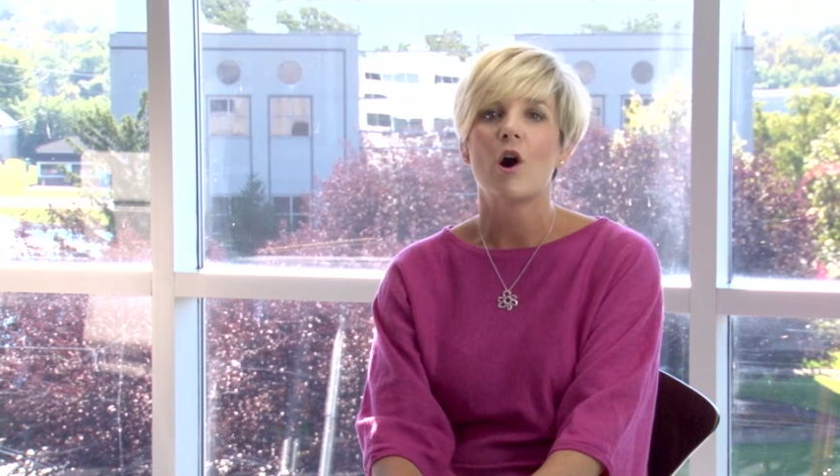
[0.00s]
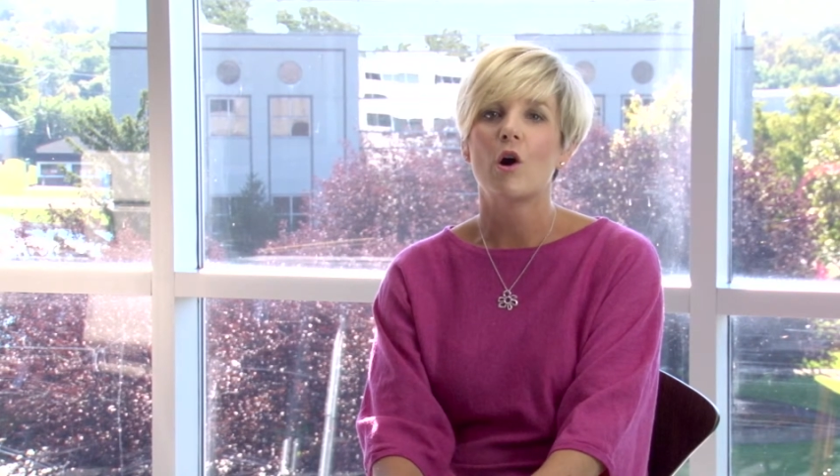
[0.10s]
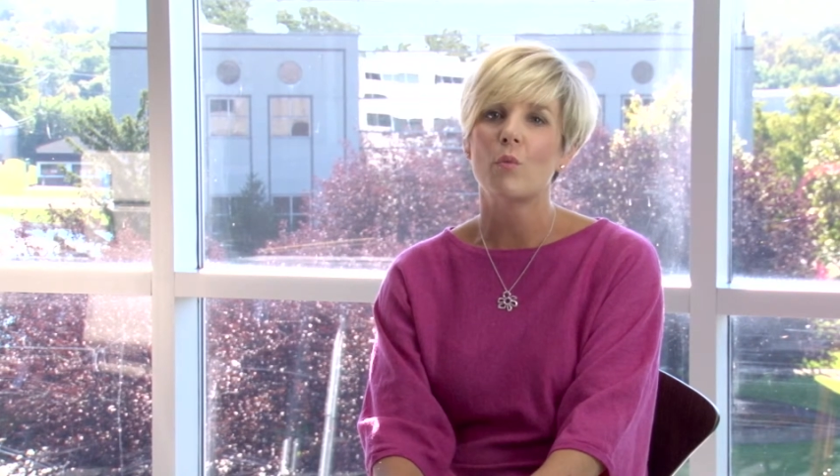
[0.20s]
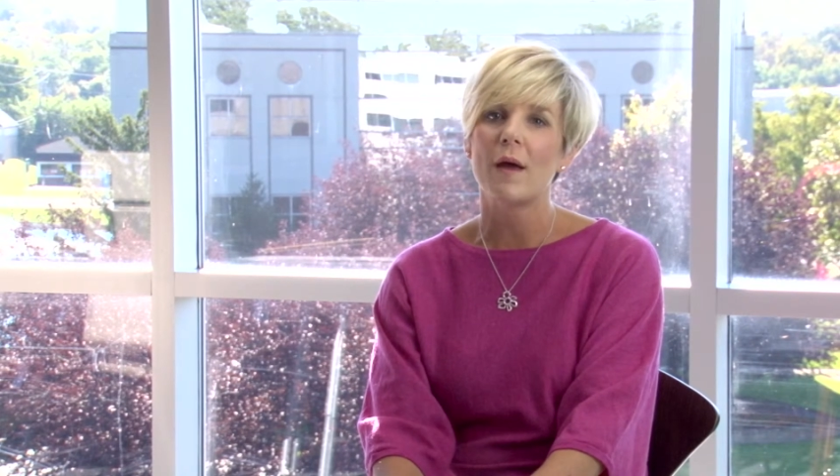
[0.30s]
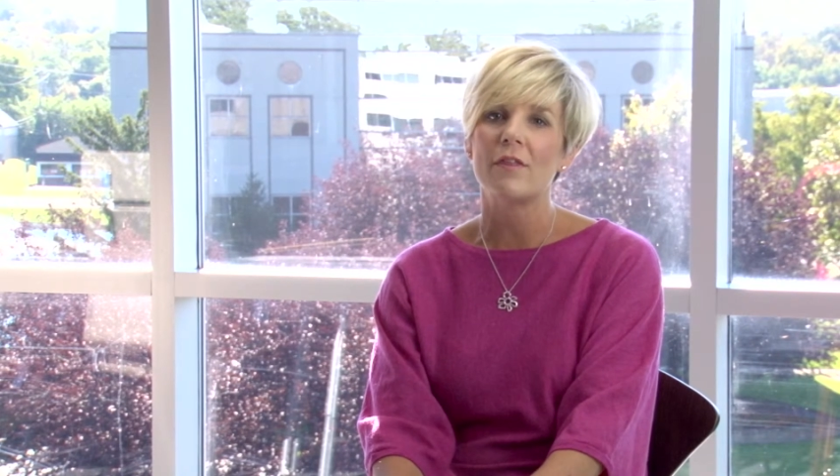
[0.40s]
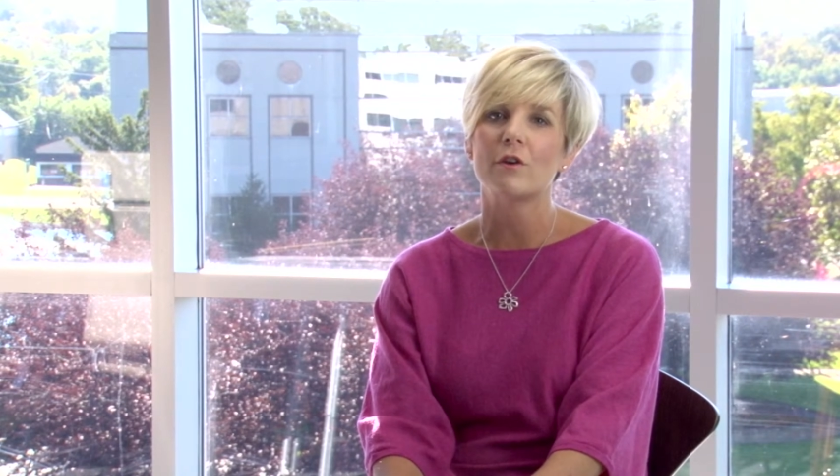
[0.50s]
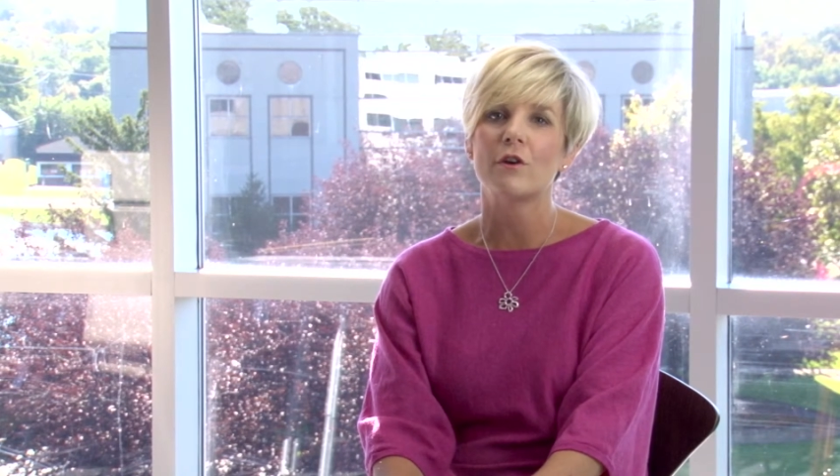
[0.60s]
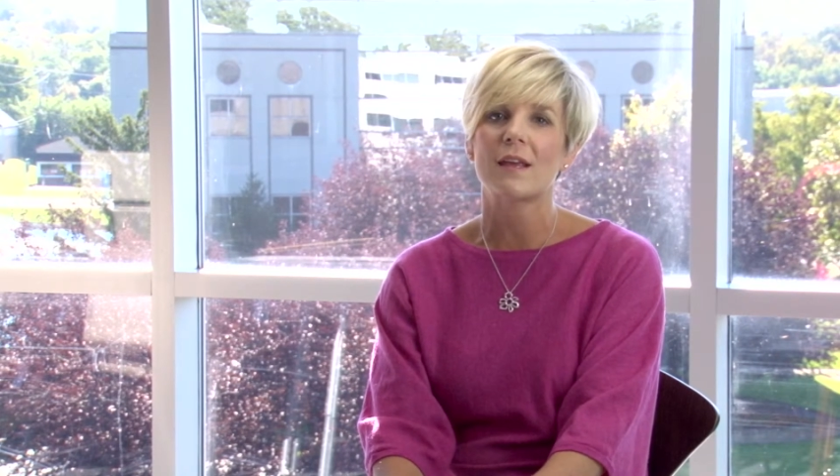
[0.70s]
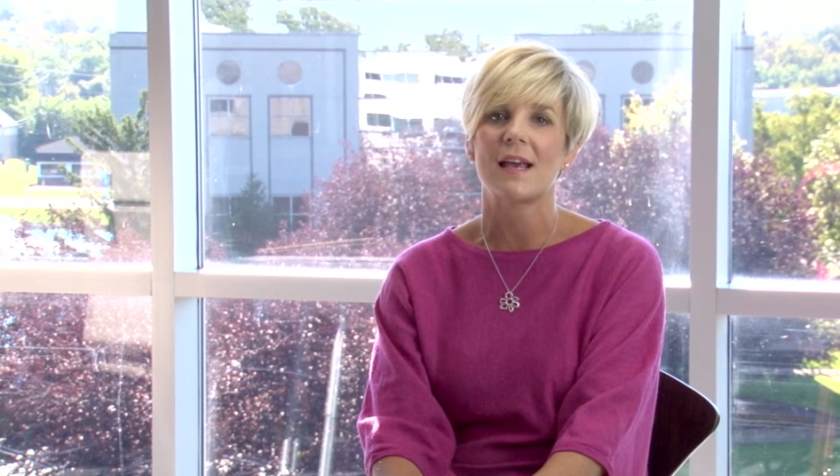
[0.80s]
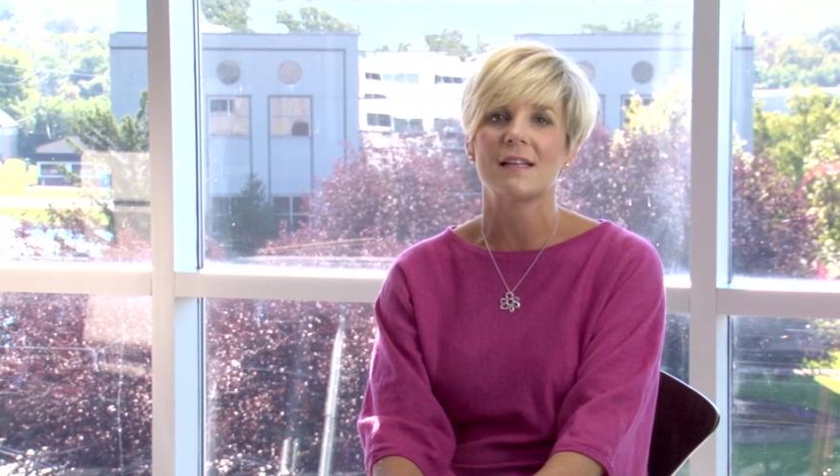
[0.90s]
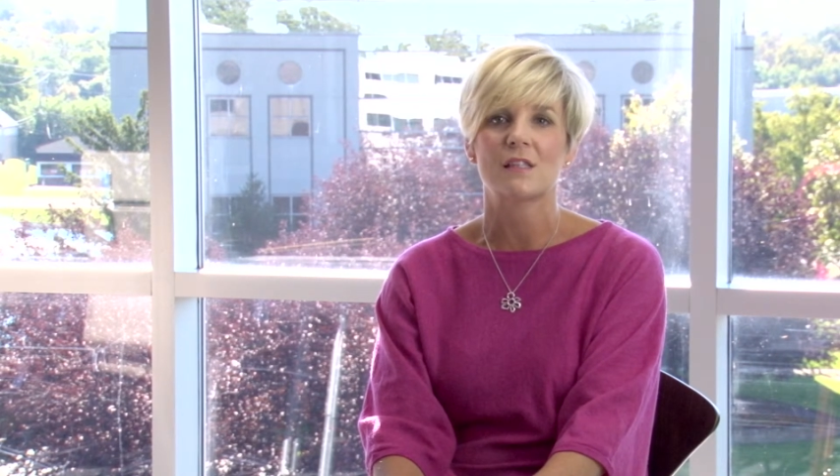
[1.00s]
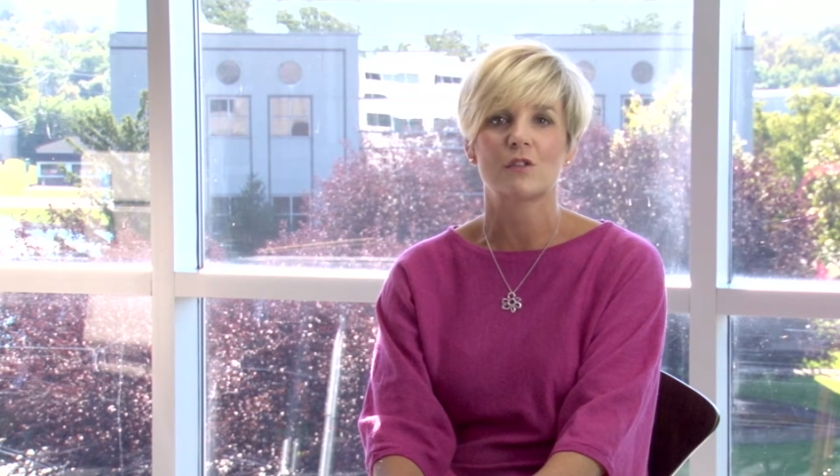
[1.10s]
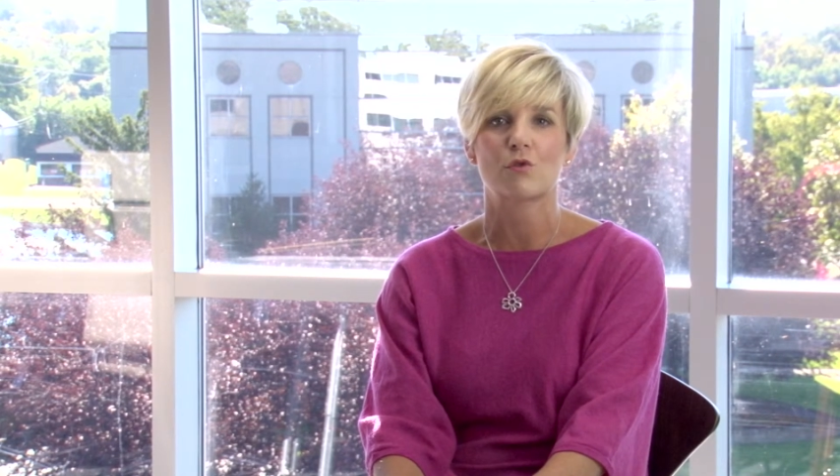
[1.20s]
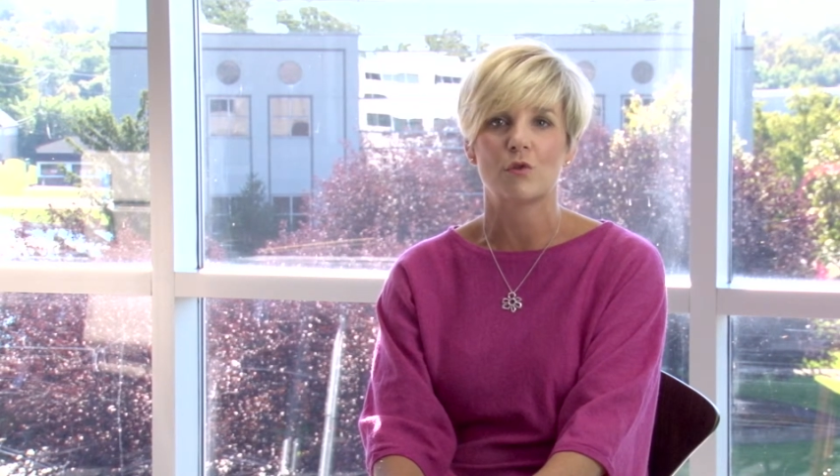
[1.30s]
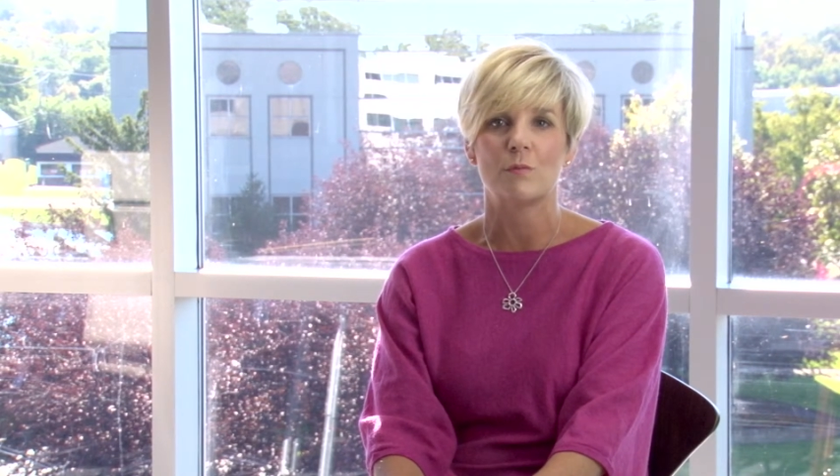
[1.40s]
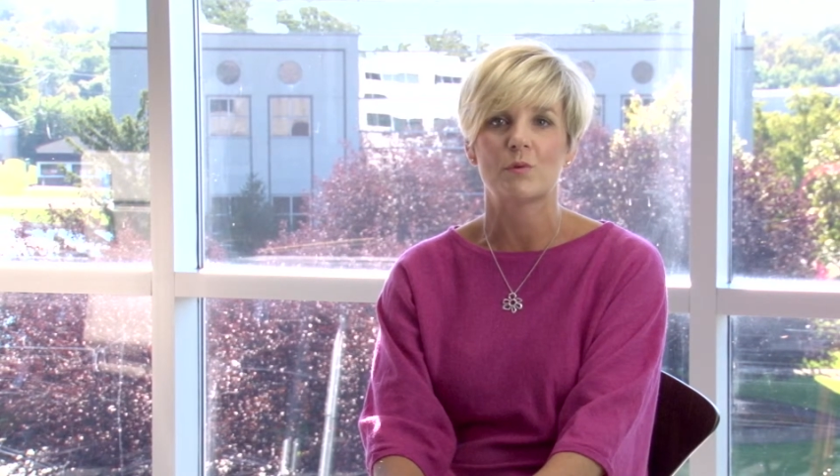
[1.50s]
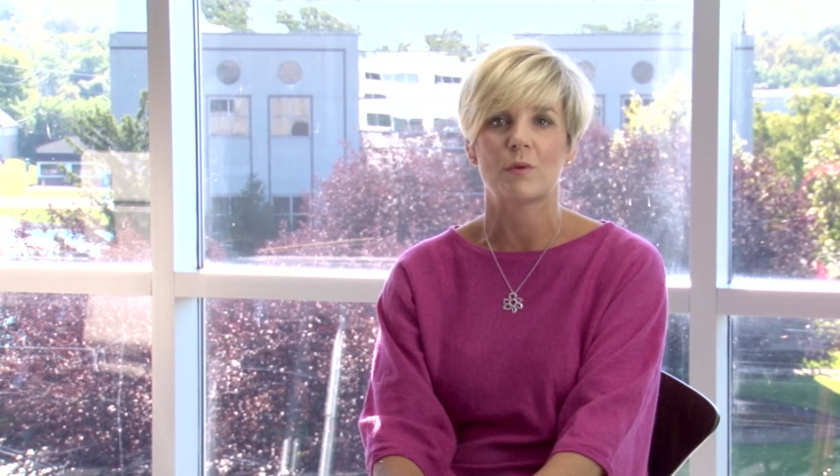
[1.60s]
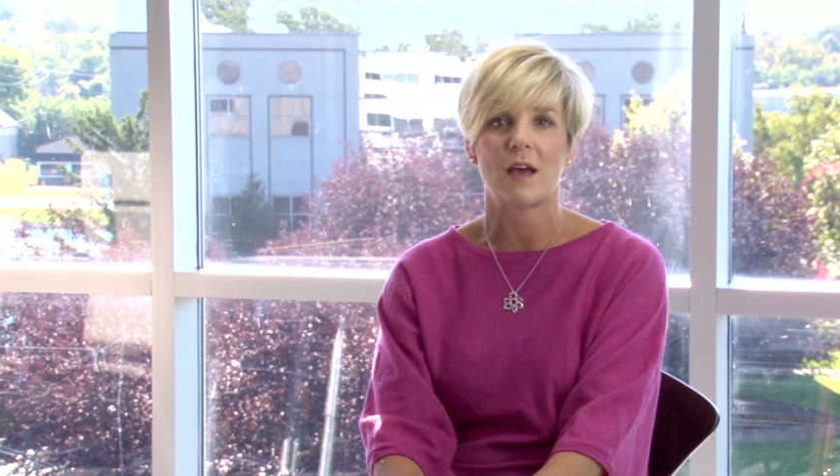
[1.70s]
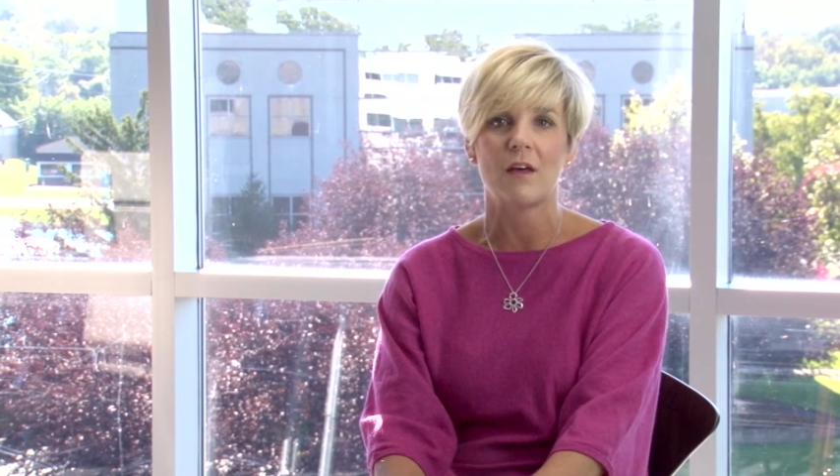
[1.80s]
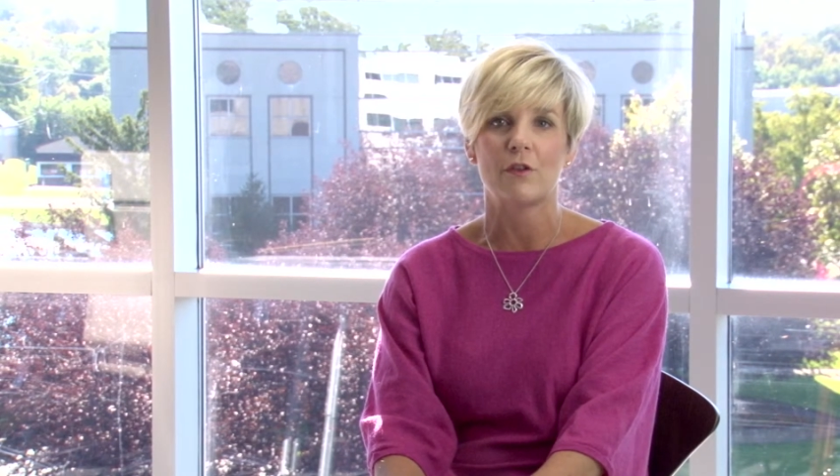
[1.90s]
or whether your case is grouped
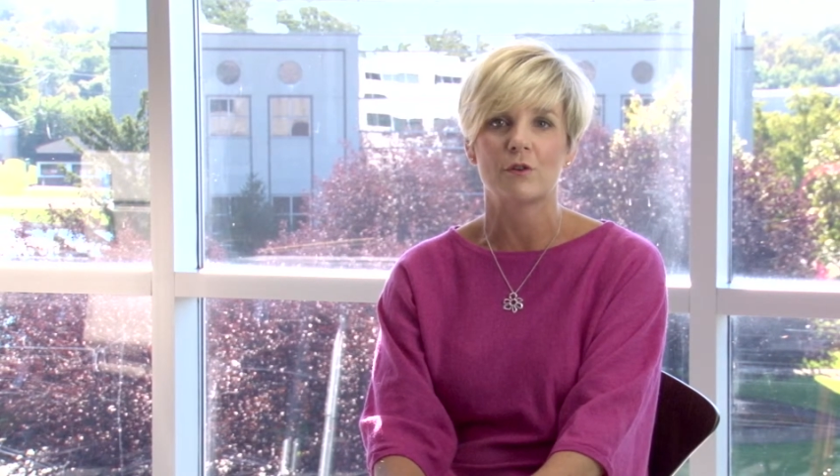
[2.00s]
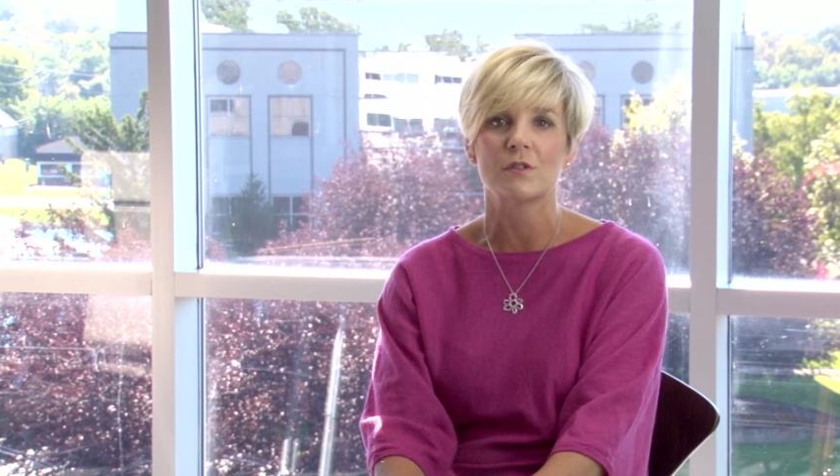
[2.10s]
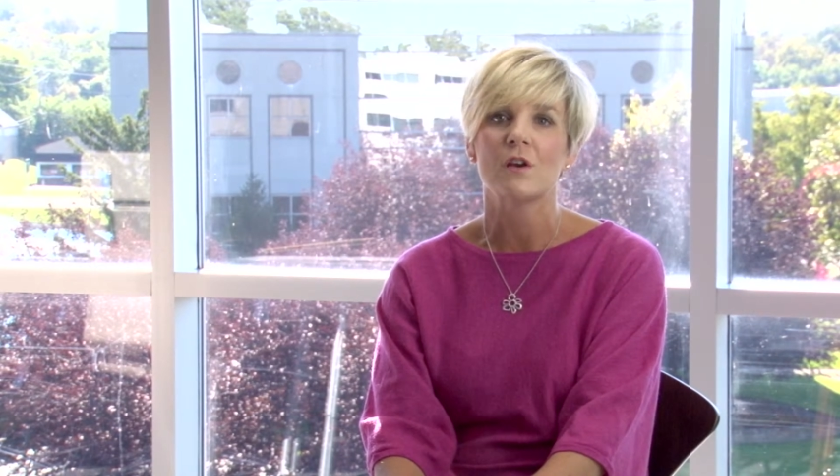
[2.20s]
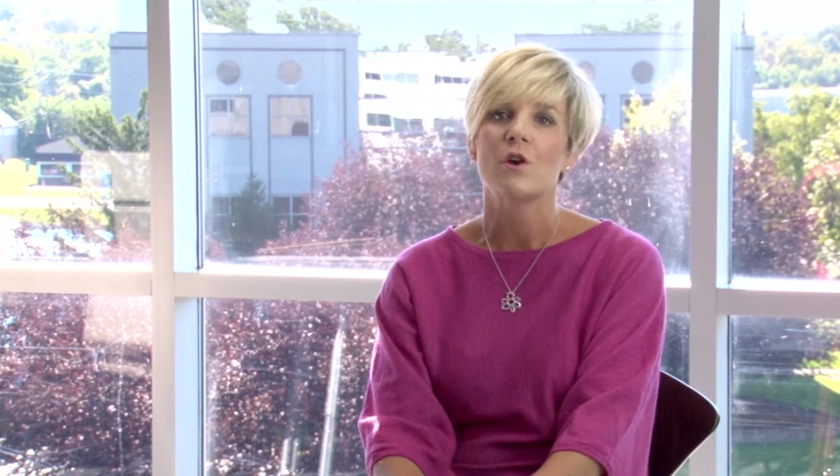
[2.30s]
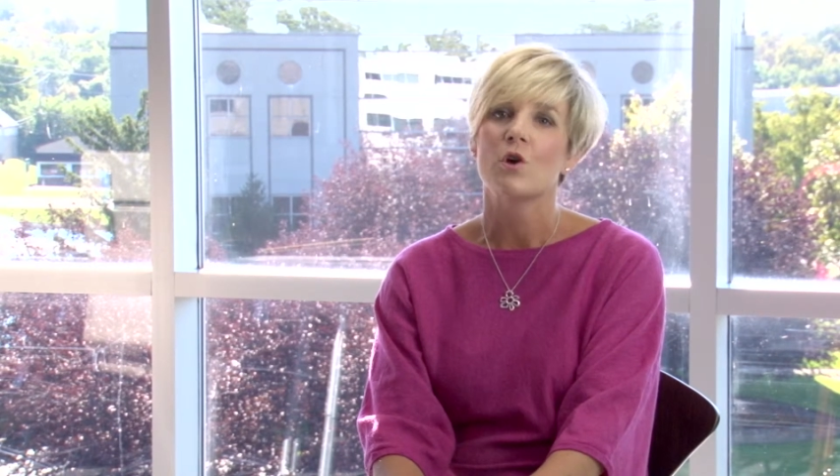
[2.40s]
with others